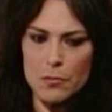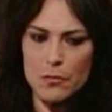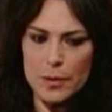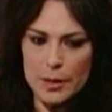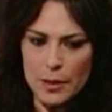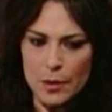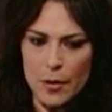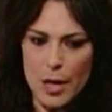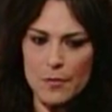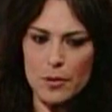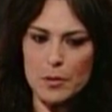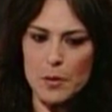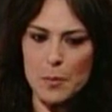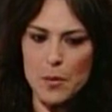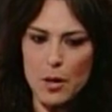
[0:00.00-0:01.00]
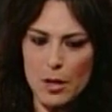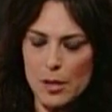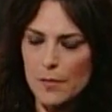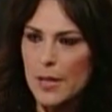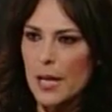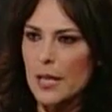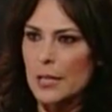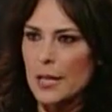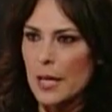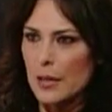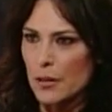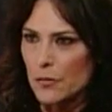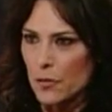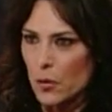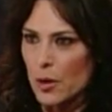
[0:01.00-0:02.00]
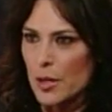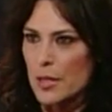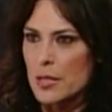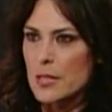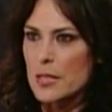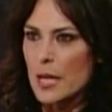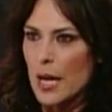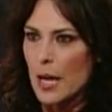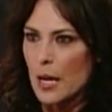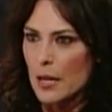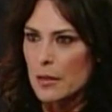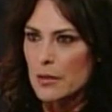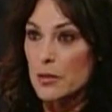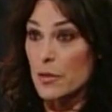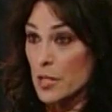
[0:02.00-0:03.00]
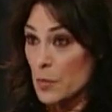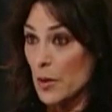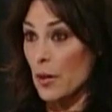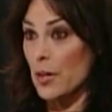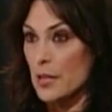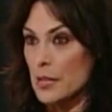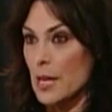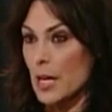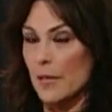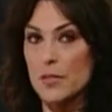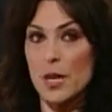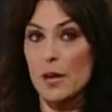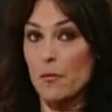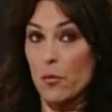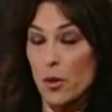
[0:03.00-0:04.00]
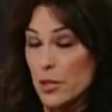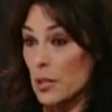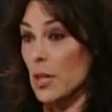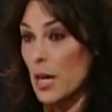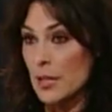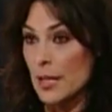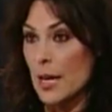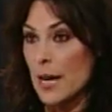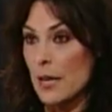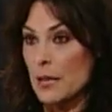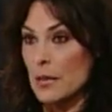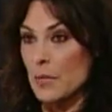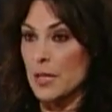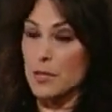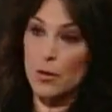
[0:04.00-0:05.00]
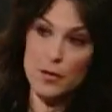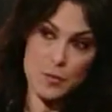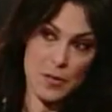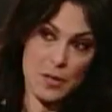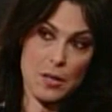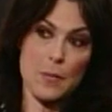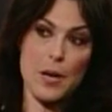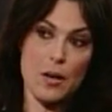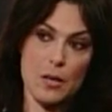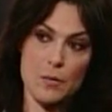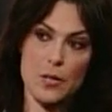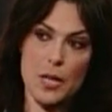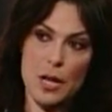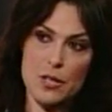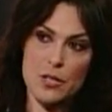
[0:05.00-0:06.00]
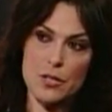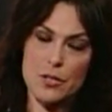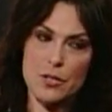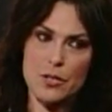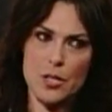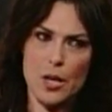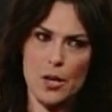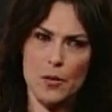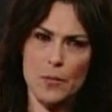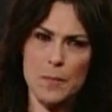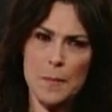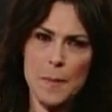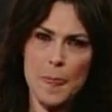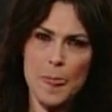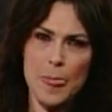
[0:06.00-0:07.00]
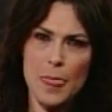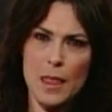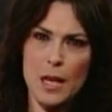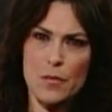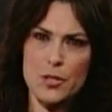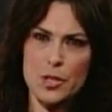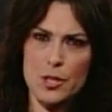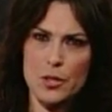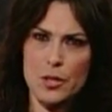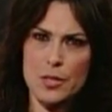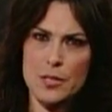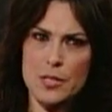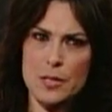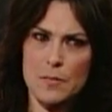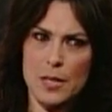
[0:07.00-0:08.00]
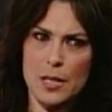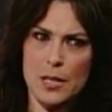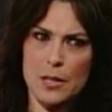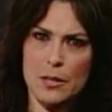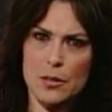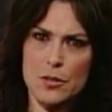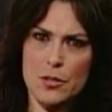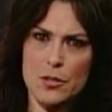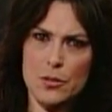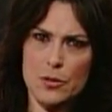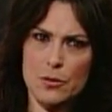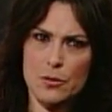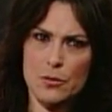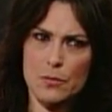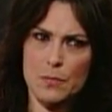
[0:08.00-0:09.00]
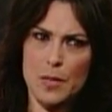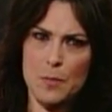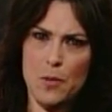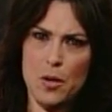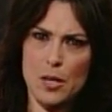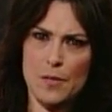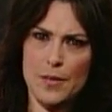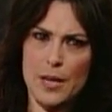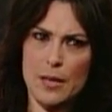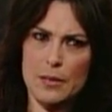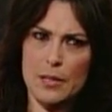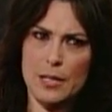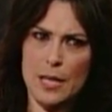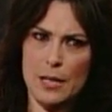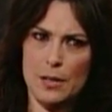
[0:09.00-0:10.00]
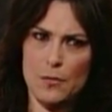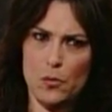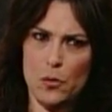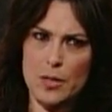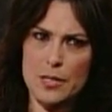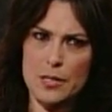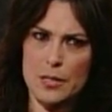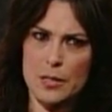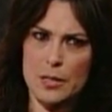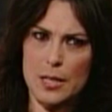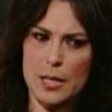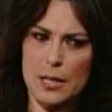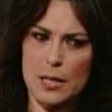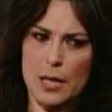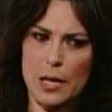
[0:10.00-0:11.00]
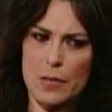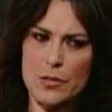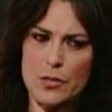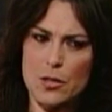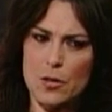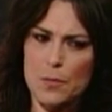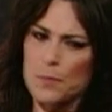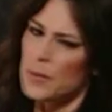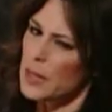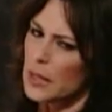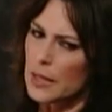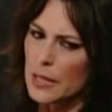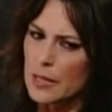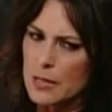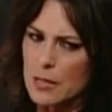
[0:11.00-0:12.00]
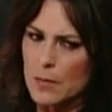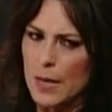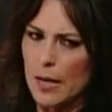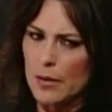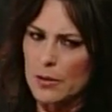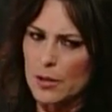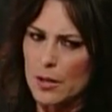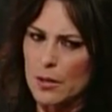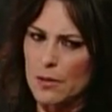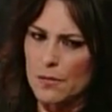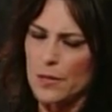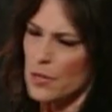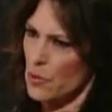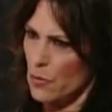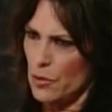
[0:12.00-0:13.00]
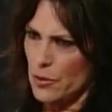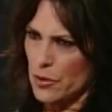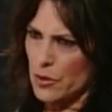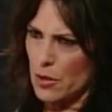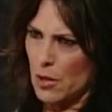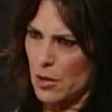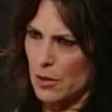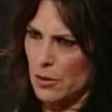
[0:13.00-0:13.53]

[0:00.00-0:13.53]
really grateful to be a part of that Canadian voice and to experience that. I've worked a lot in Canada, but it's always been on American productions, so it was curious to me to be a part of that Canadian voice, and I was so pleased about, you know, the visuals